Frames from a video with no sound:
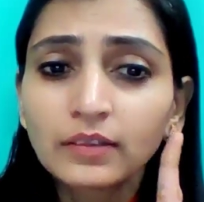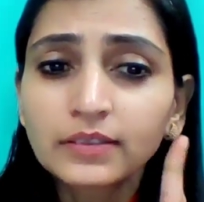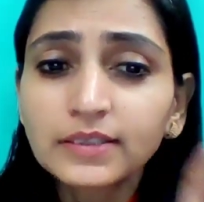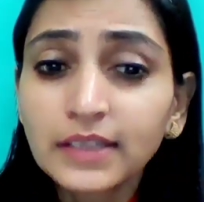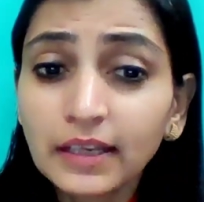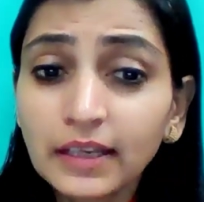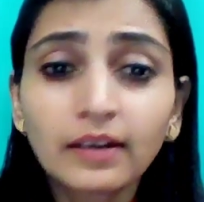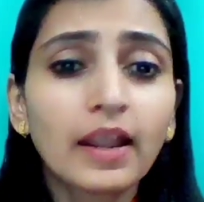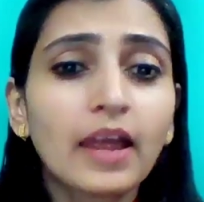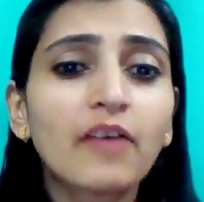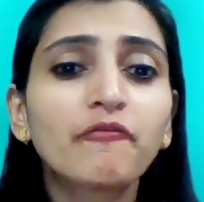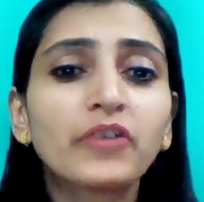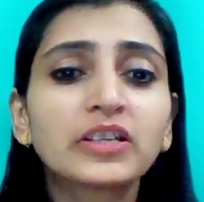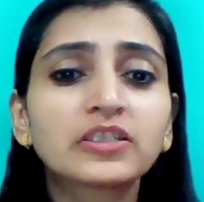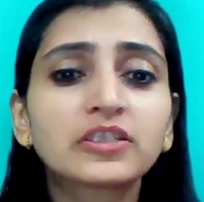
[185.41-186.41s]
Singer
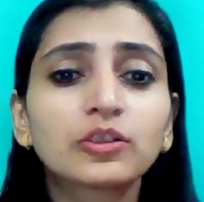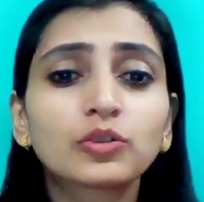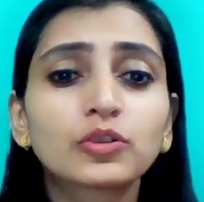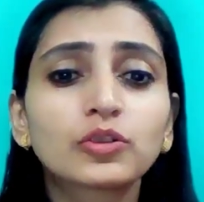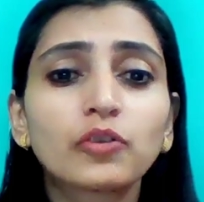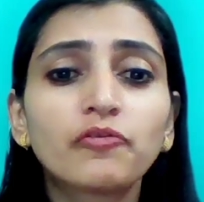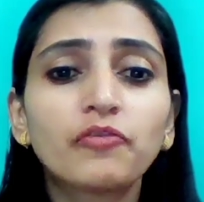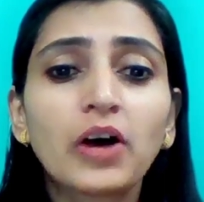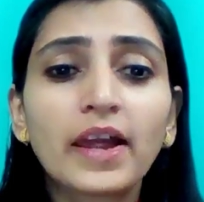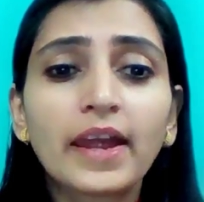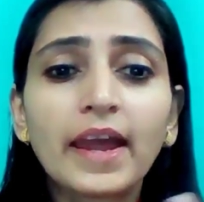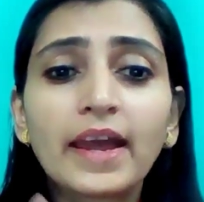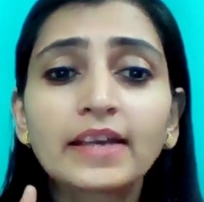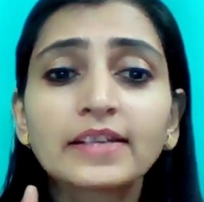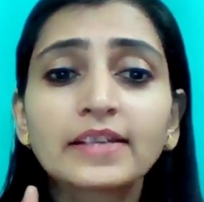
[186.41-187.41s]
M1005
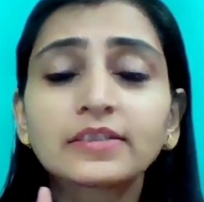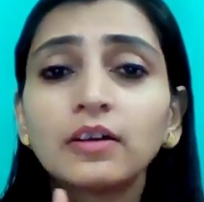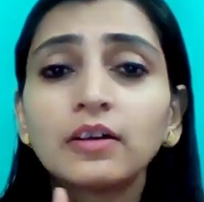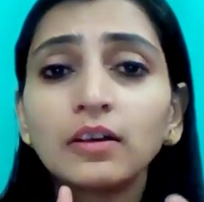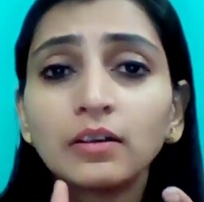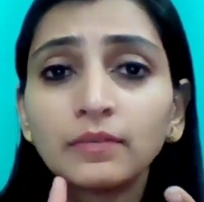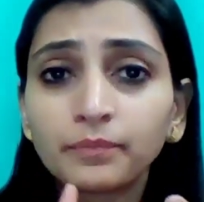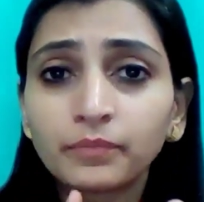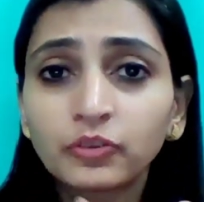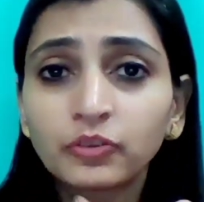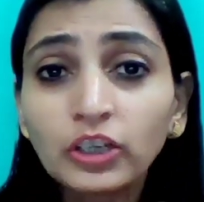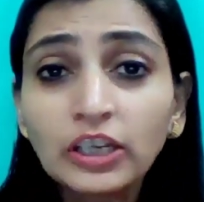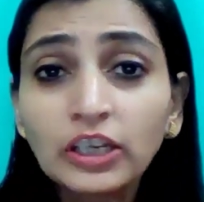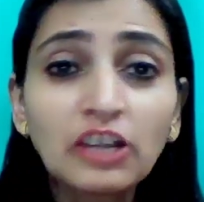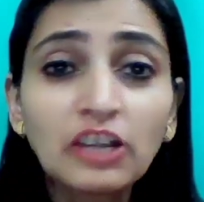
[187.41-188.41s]
has
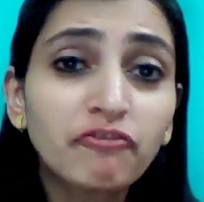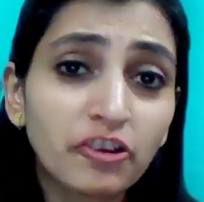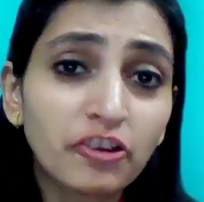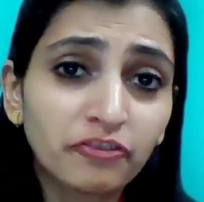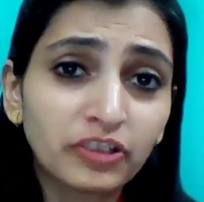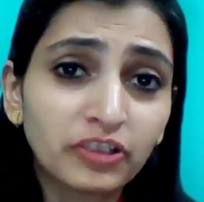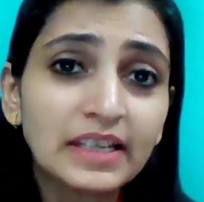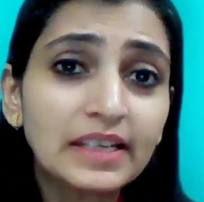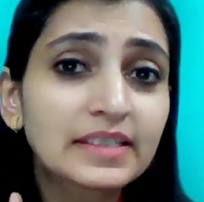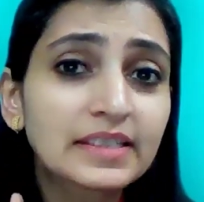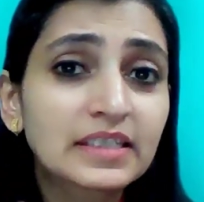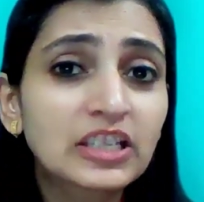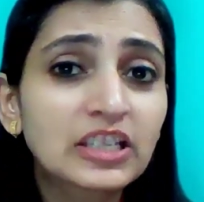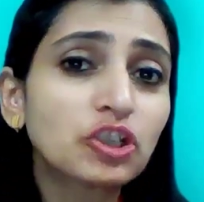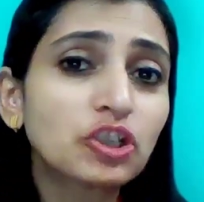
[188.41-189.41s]
350
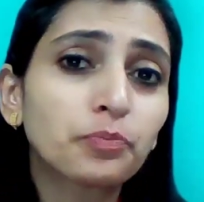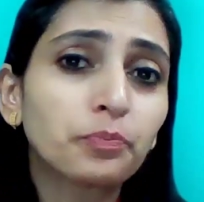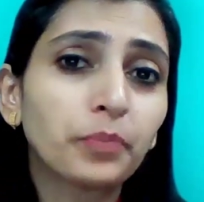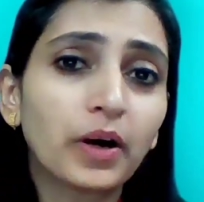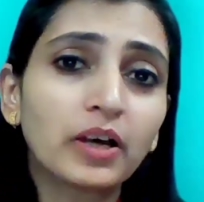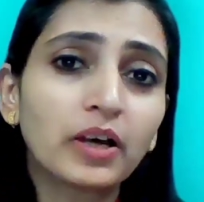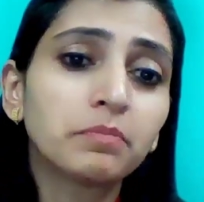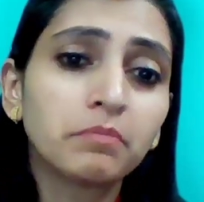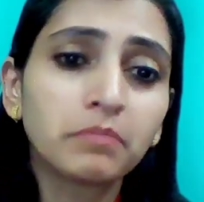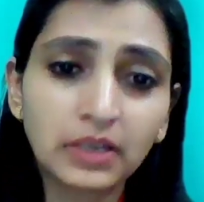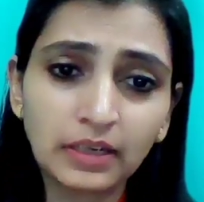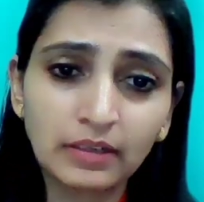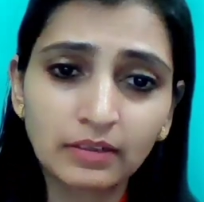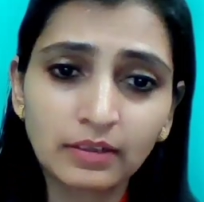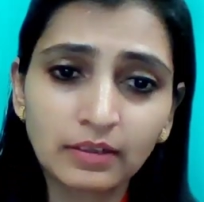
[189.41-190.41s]
stitch per
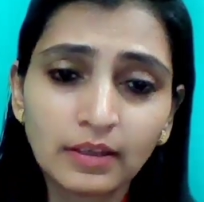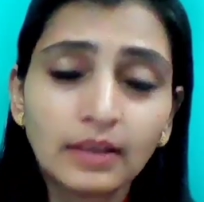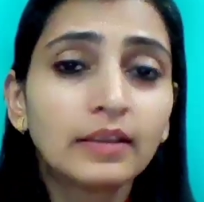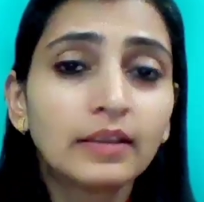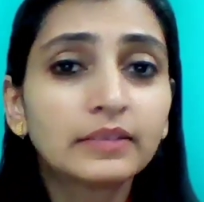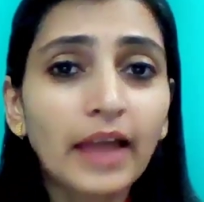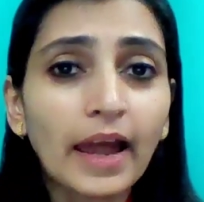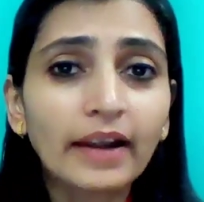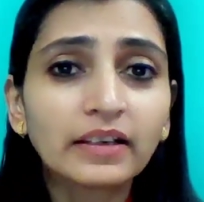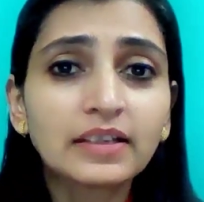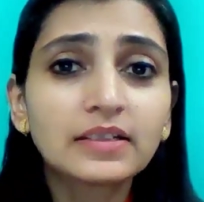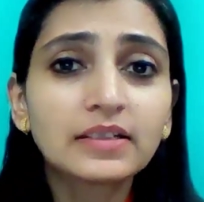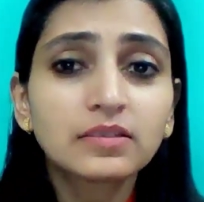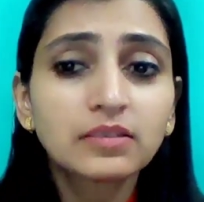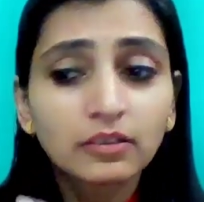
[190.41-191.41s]
minute. That
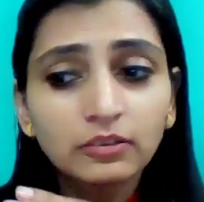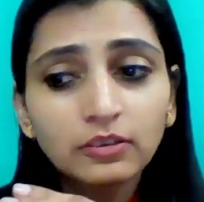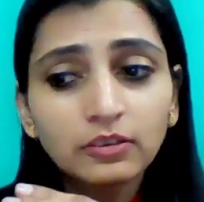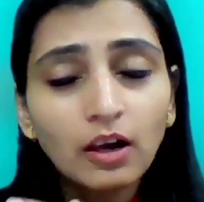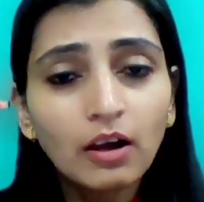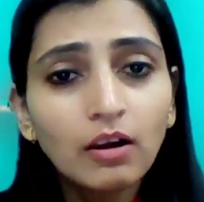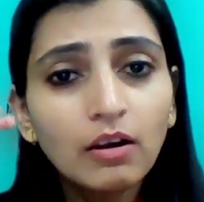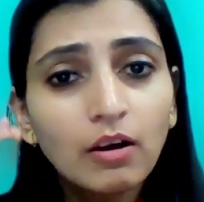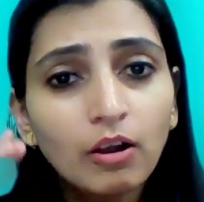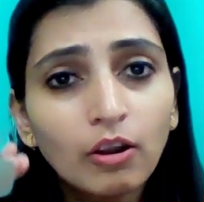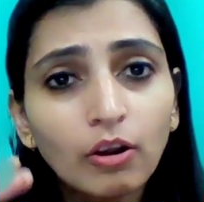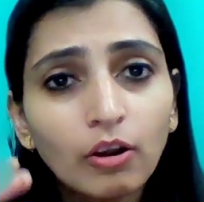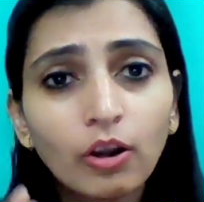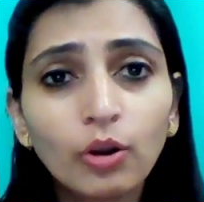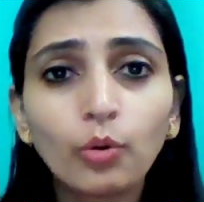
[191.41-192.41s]
is the
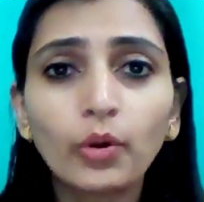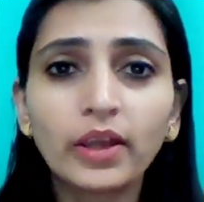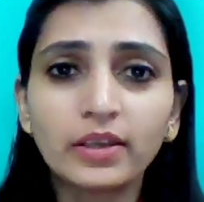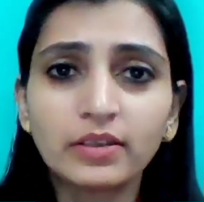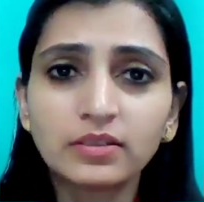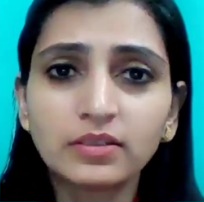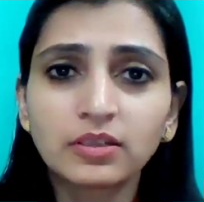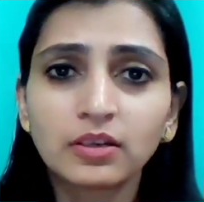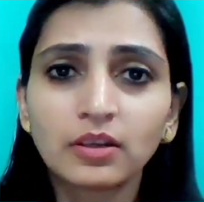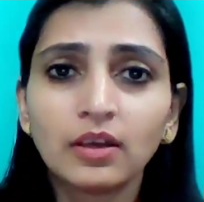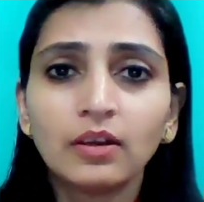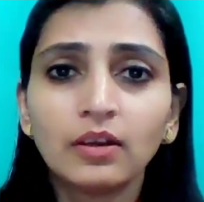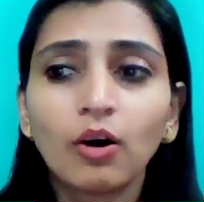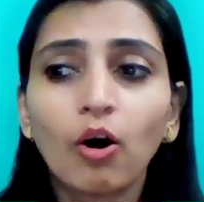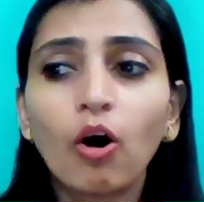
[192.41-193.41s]
lowest,
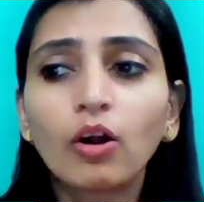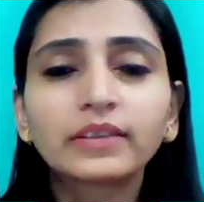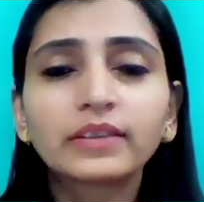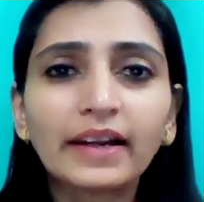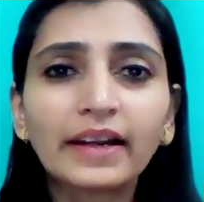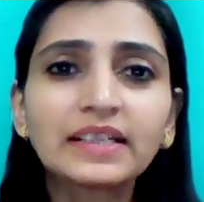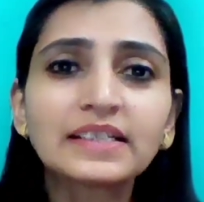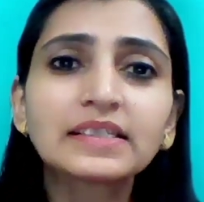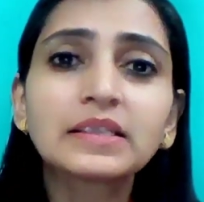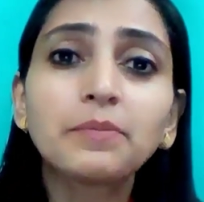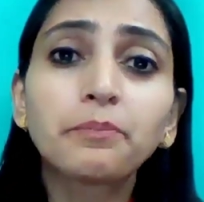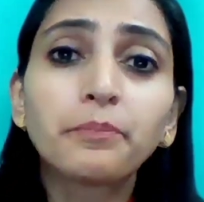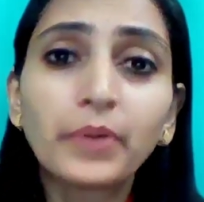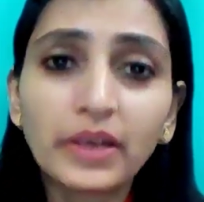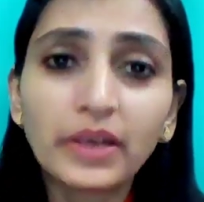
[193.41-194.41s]
or that is the
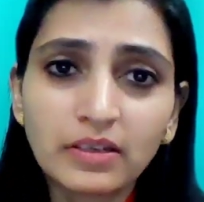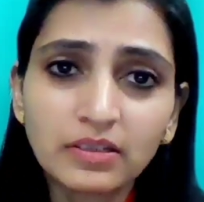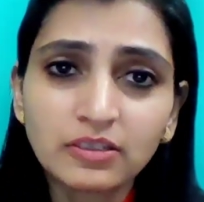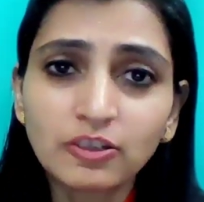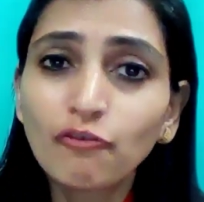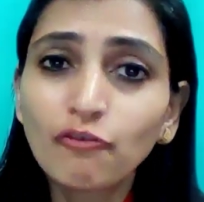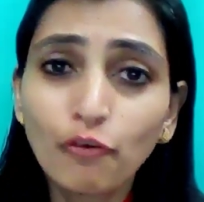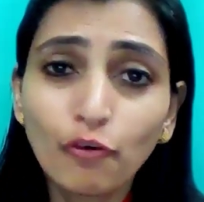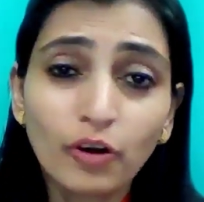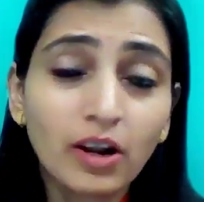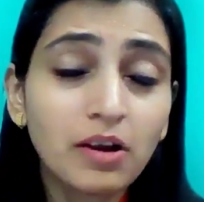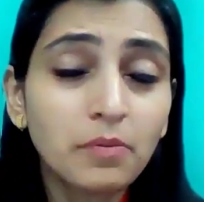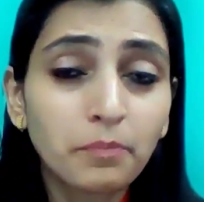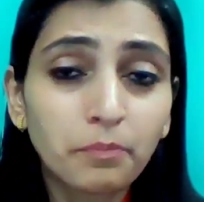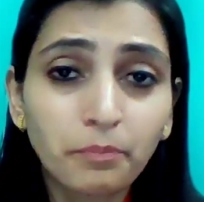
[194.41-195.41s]
best for
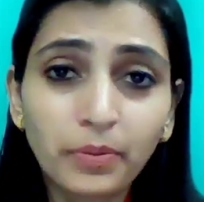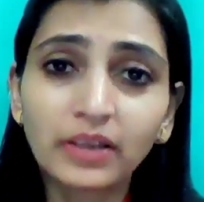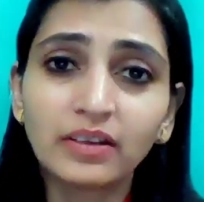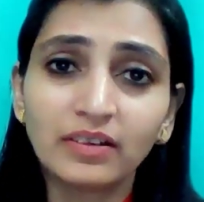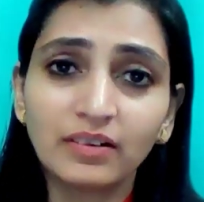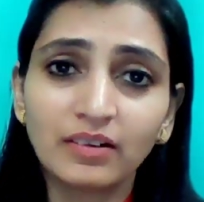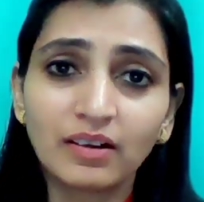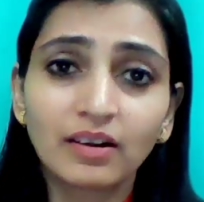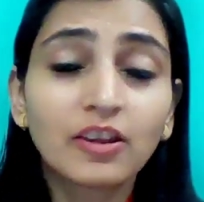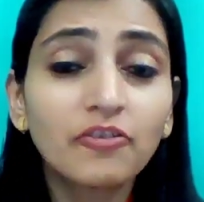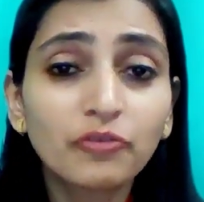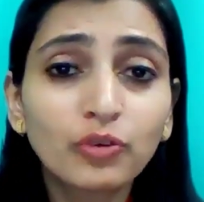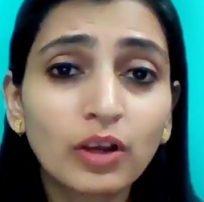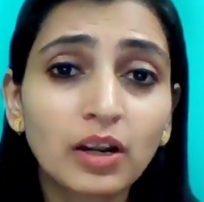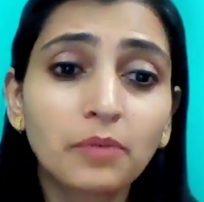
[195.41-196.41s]
a beginner.
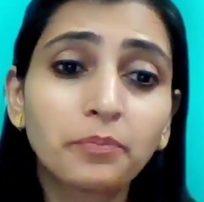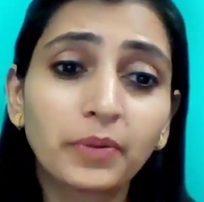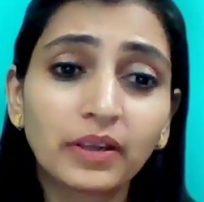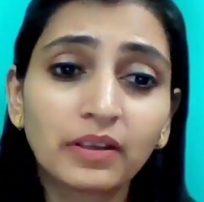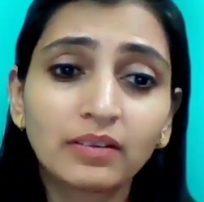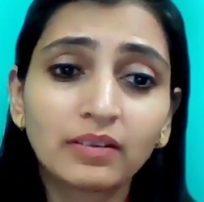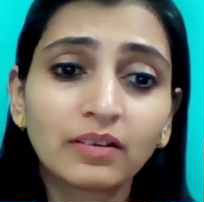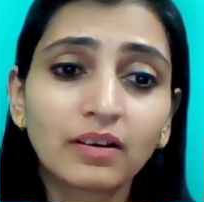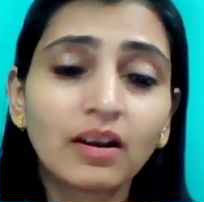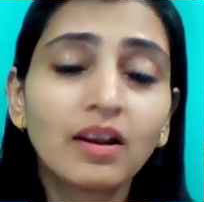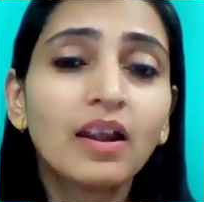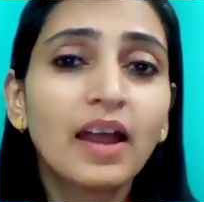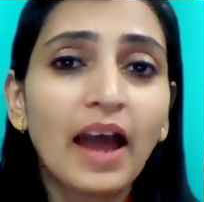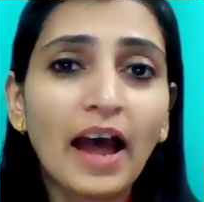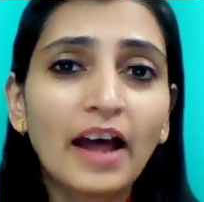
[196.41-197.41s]
If you are a beginner
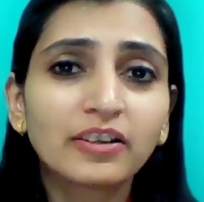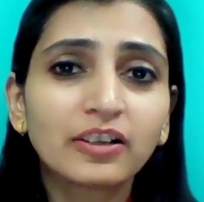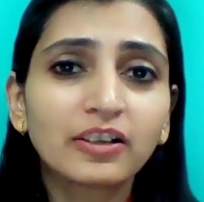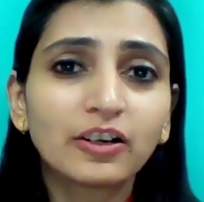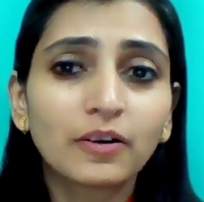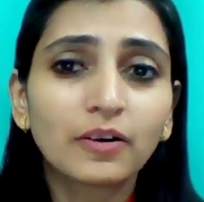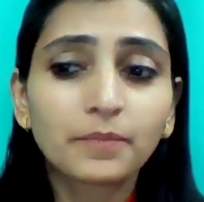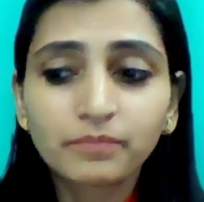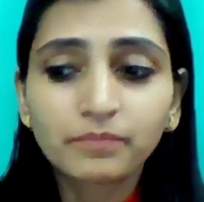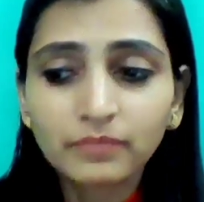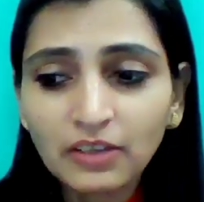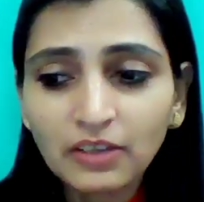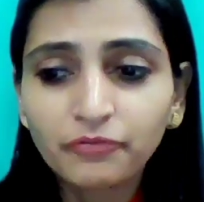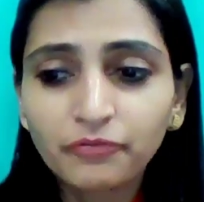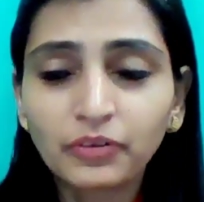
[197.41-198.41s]
and
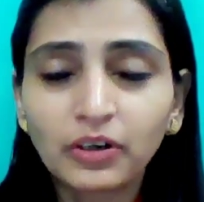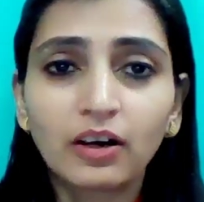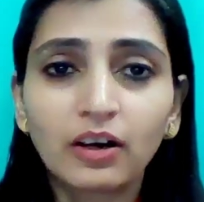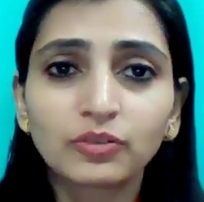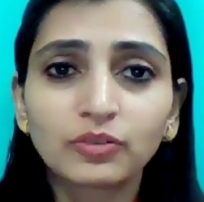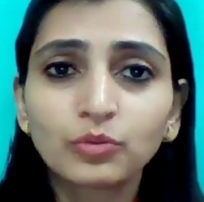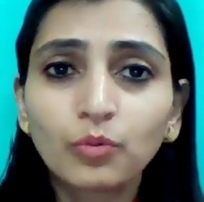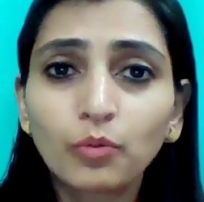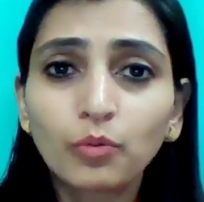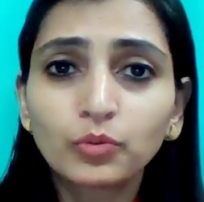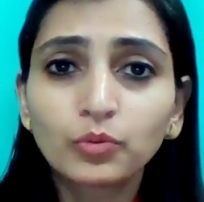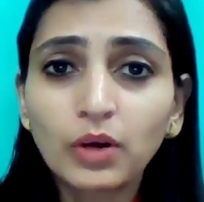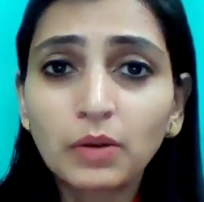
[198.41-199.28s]
if you